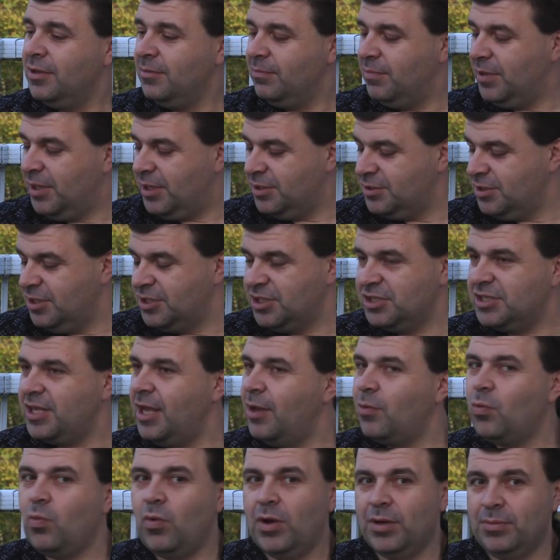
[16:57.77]
because I just
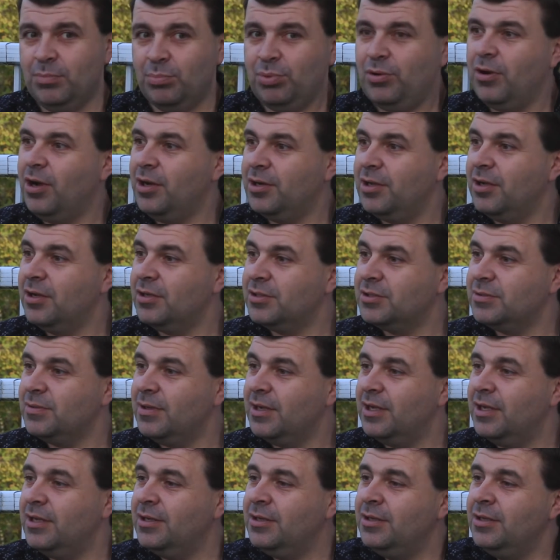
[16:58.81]
had one product,
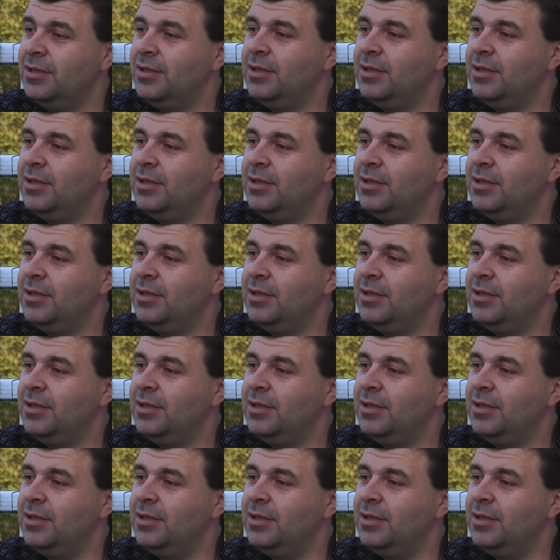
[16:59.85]
right?